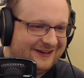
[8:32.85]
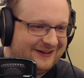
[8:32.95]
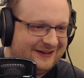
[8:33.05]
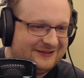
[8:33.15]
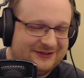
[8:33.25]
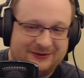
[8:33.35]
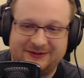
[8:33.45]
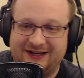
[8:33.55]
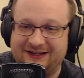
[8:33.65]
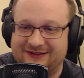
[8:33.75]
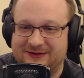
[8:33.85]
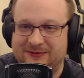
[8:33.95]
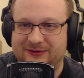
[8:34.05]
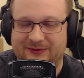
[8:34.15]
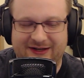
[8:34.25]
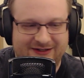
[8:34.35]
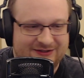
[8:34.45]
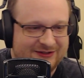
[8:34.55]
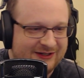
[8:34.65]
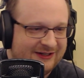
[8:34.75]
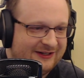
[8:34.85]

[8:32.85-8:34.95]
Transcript: uh, so getting into the mid-range,